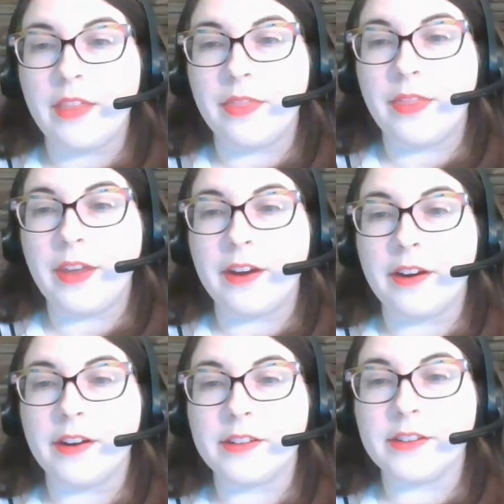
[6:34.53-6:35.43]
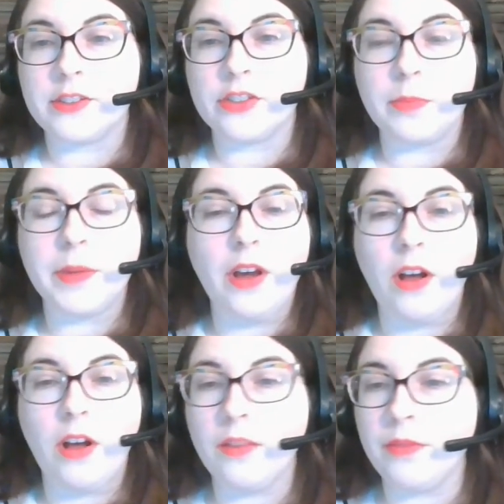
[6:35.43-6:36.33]
There should be
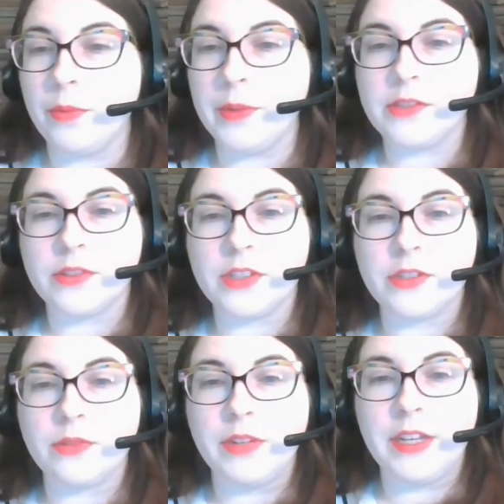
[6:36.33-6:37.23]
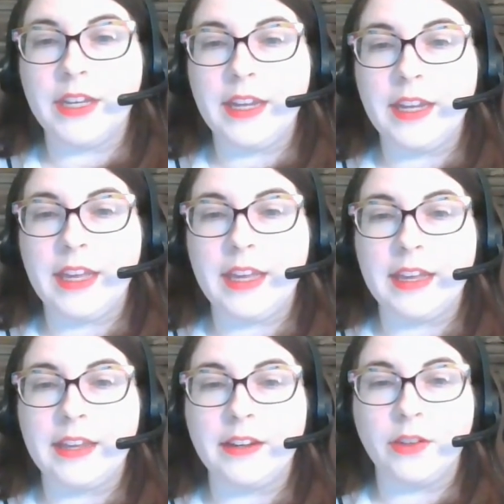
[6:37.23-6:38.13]
all of the resources you need
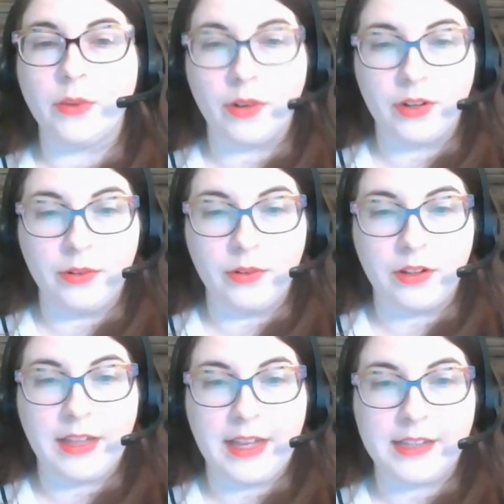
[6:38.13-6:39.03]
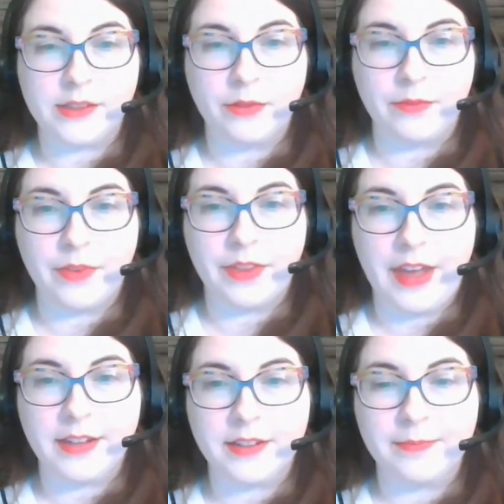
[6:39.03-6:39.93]
in your Google Classroom for
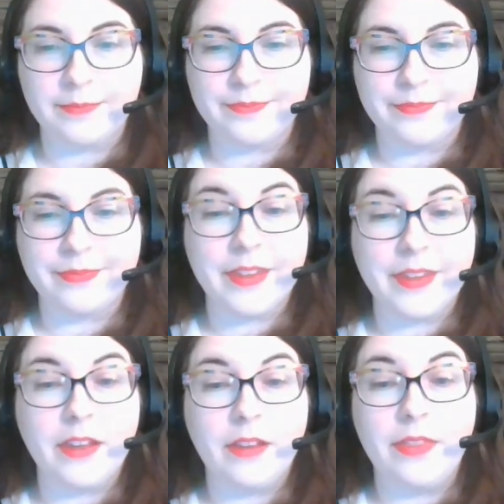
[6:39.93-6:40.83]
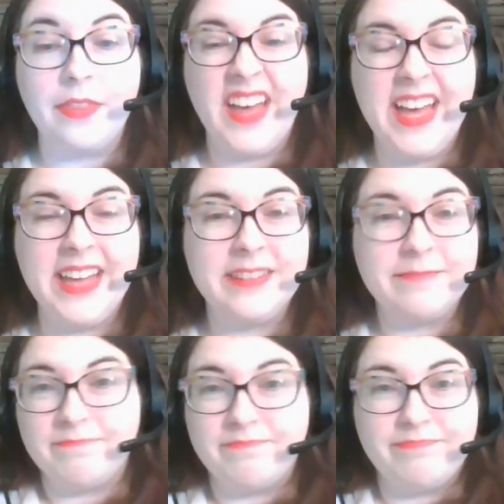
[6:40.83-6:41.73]
that. That
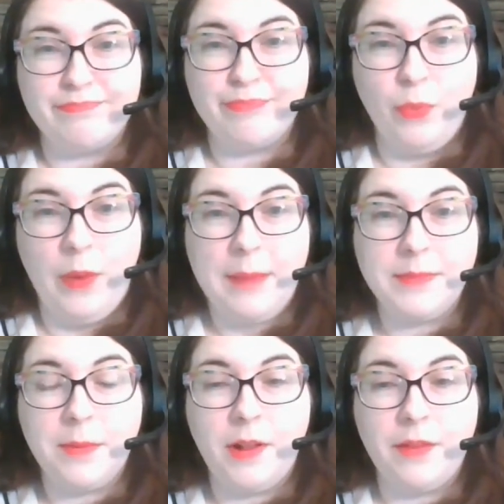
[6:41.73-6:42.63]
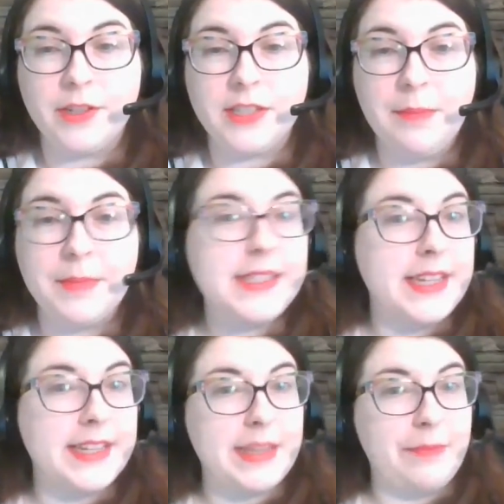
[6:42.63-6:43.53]
wraps up all of your assignments
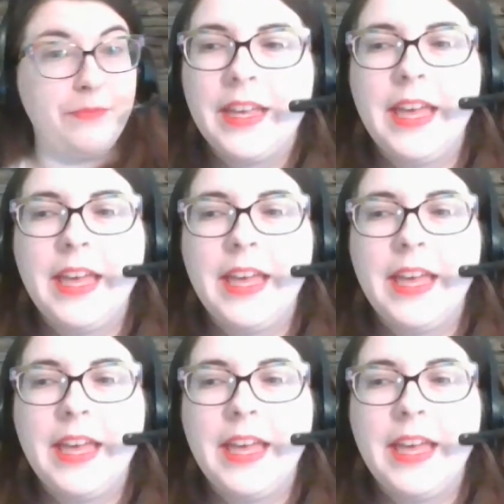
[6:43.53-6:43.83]
except,